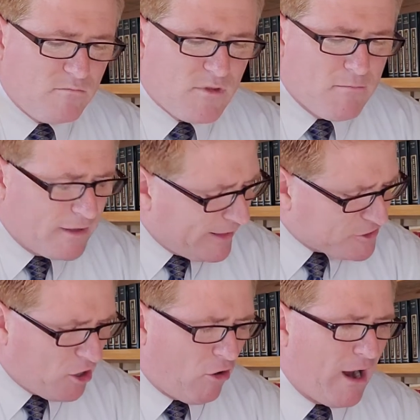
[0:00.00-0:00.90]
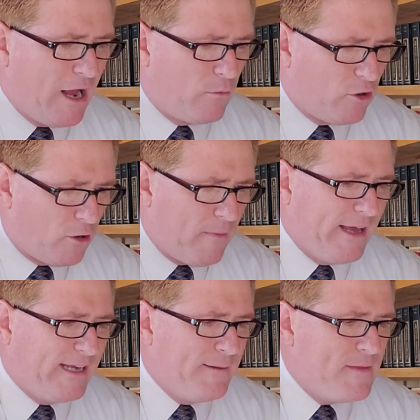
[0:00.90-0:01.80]
But that's all right. We're going to
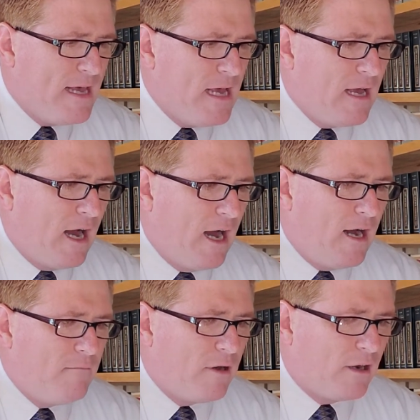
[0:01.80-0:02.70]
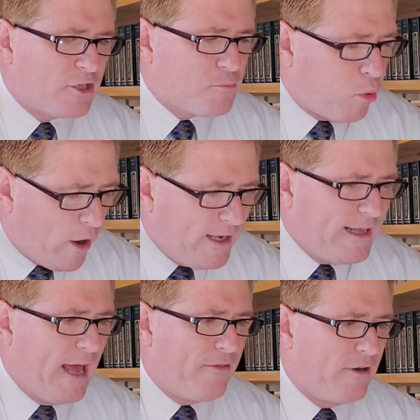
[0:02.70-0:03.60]
make it. Uh, but let's pray
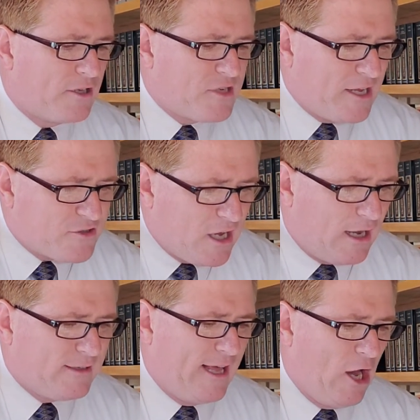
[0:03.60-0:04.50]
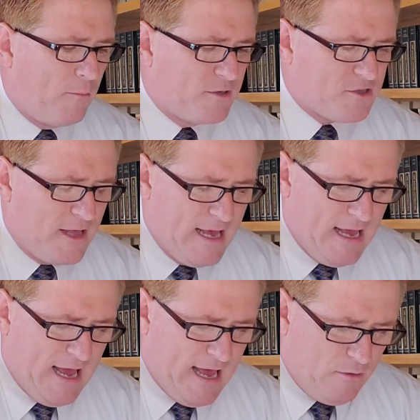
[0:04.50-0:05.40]
together and let's ask God to help us.
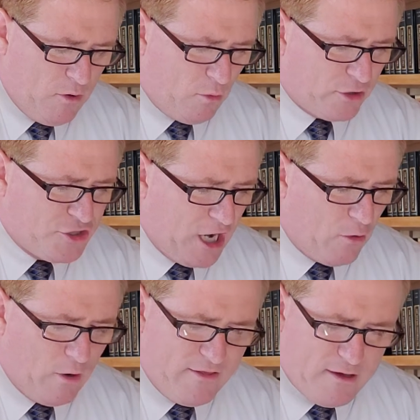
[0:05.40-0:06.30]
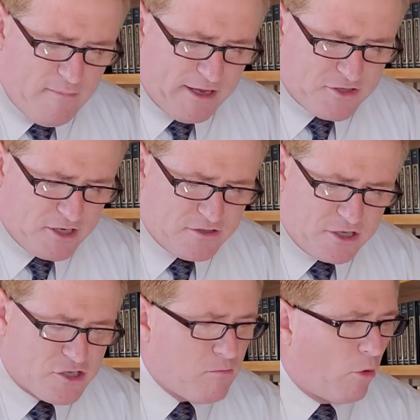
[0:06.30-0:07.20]
And we want to share with you a message
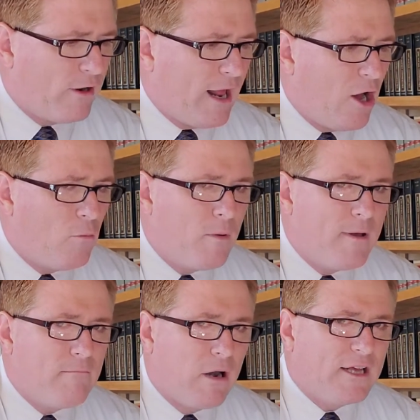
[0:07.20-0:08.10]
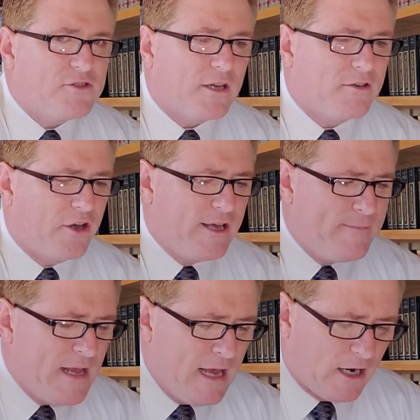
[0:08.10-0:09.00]
this morning. I hope will be a blessing to you.
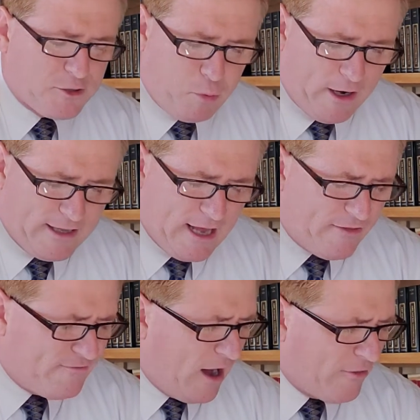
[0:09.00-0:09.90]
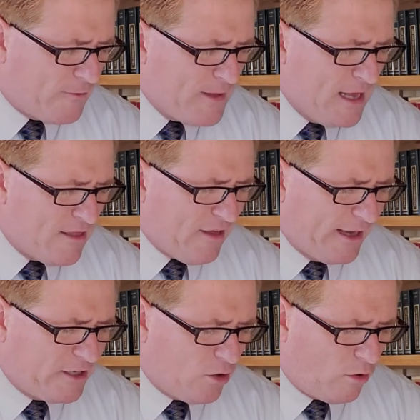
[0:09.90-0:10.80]
Let's pray together. Father,
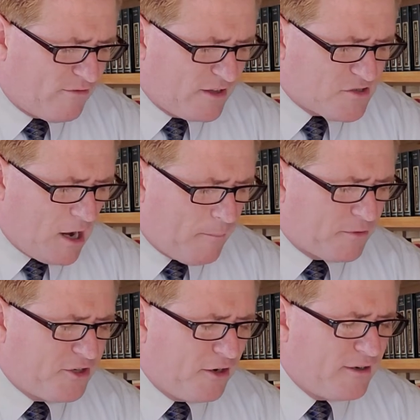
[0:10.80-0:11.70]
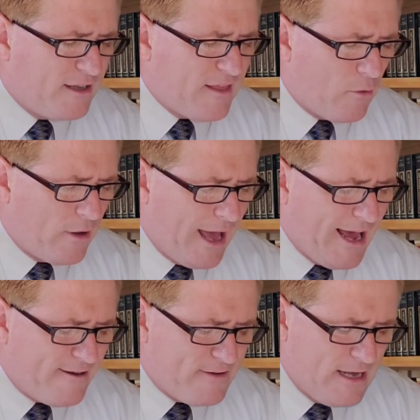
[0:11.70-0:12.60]
thank you, Lord, for this opportunity that we
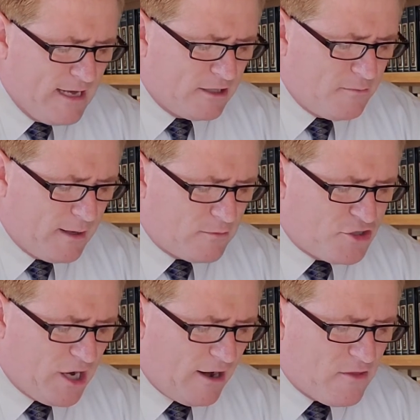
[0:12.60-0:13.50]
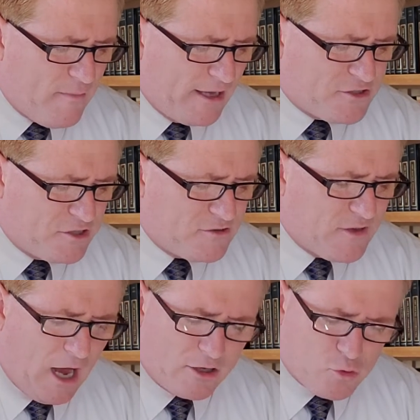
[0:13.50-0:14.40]
have to be able to share the message of
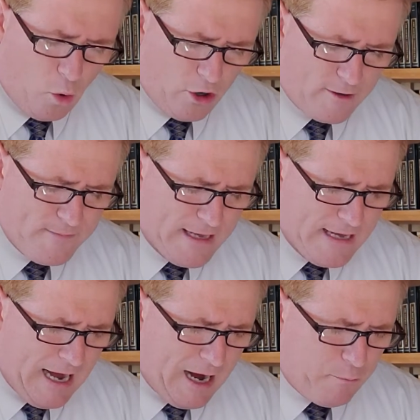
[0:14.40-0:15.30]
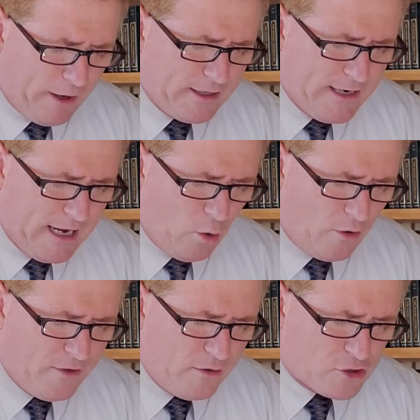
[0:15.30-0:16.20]
God's Word. I pray today,
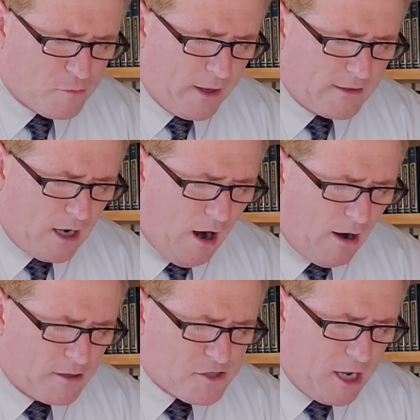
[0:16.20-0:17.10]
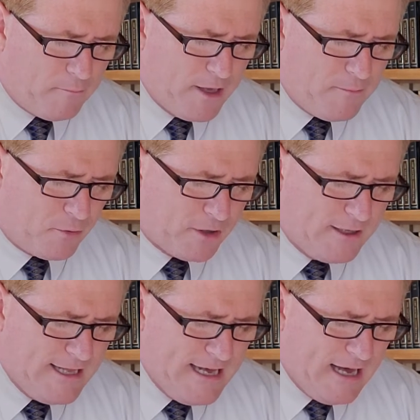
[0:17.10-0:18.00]
Lord, that you'll speak to hearts, help people to uh,
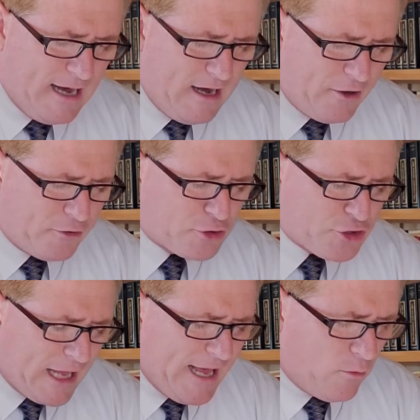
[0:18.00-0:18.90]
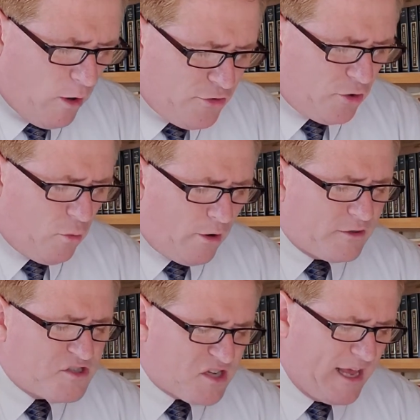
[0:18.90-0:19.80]
understand what your
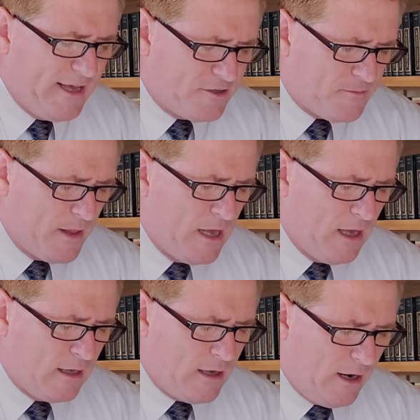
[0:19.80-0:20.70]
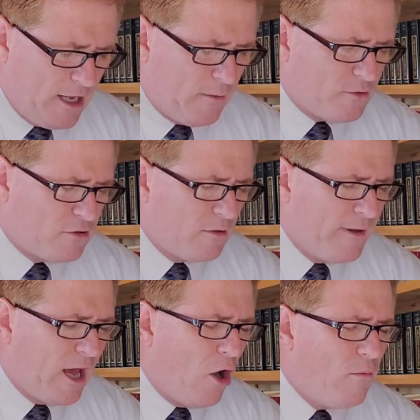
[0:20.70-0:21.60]
Word says. And God, help us to
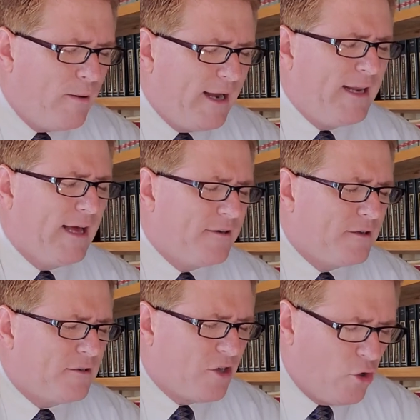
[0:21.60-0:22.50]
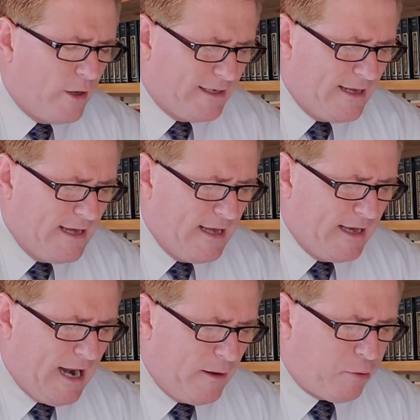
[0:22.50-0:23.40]
be obedient to it.
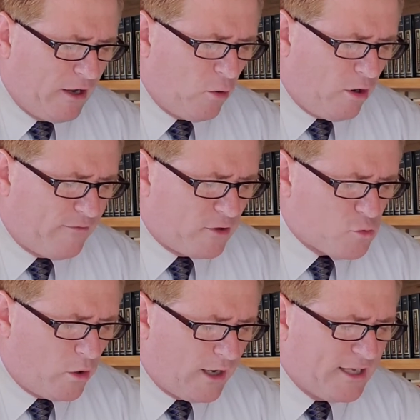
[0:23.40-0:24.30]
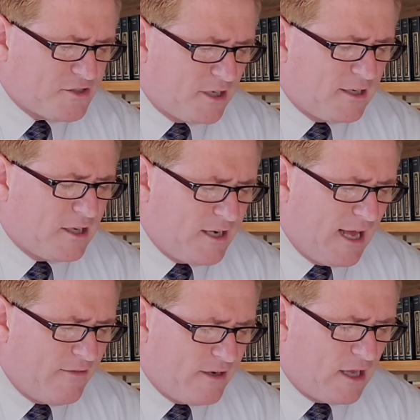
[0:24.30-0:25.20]
And I pray, Lord, if there's one listening
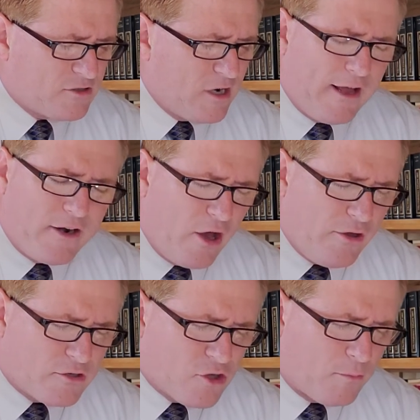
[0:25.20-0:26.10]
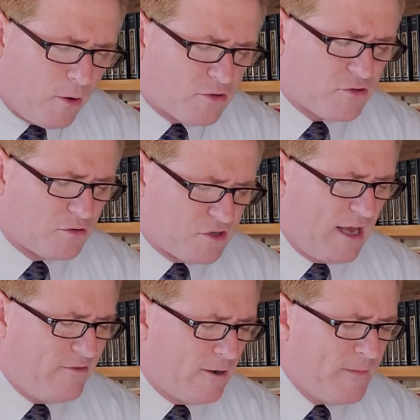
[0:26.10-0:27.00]
today that does not know you as their personal
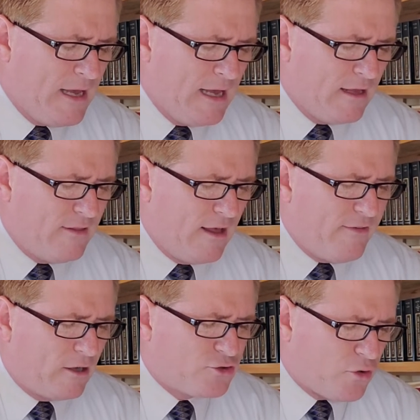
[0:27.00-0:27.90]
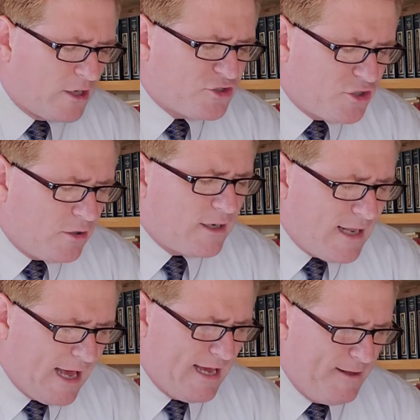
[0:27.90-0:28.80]
Savior, that they'll trust you
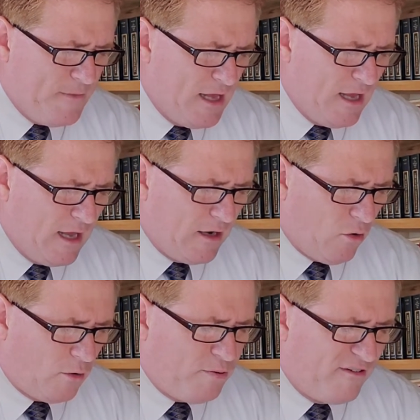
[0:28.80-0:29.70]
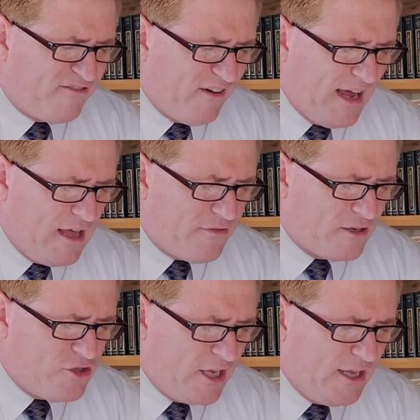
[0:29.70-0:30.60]
today. And Lord, put faith
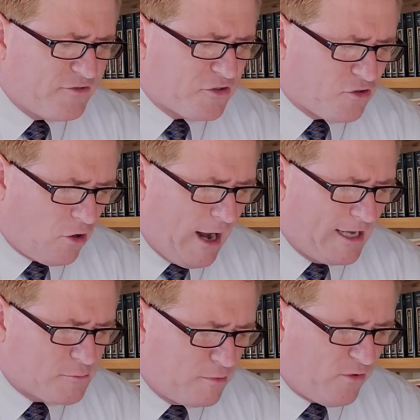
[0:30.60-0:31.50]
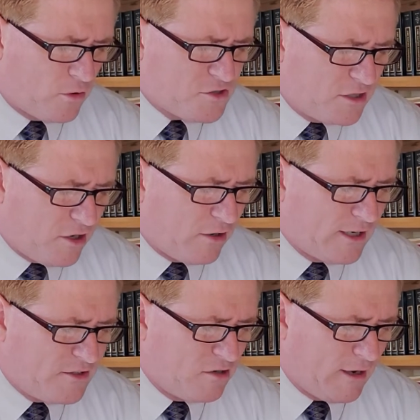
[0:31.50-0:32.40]
in Jesus Christ before it's
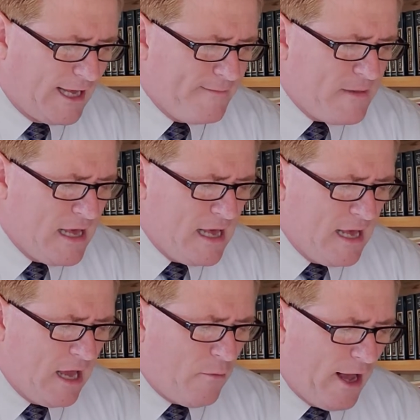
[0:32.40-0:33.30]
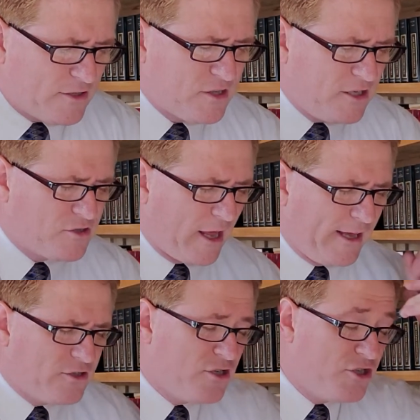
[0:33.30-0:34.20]
eternally too late. And we ask these
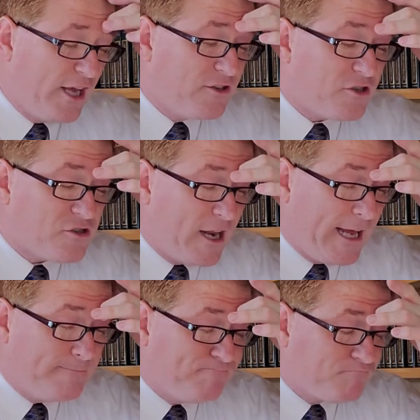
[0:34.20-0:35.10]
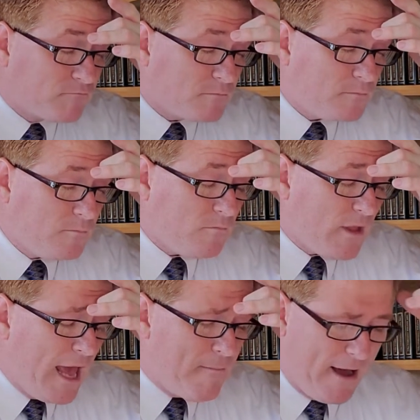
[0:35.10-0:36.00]
things in Jesus' name.
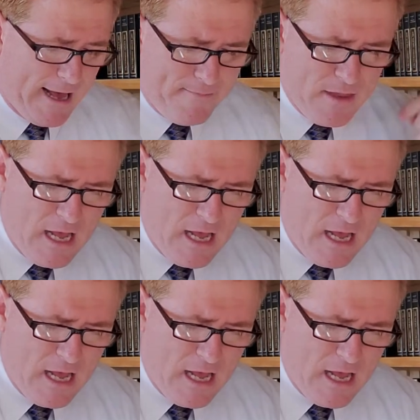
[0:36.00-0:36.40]
Amen.